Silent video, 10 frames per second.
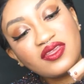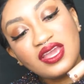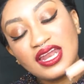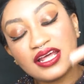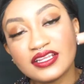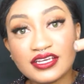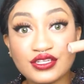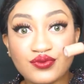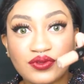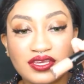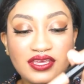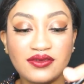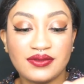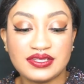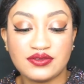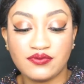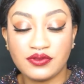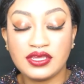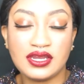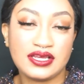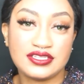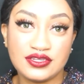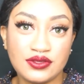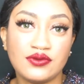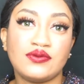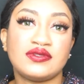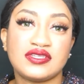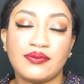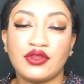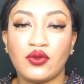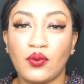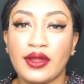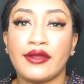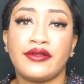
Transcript: And I think it's really cute. It's a really nice nude, something to wear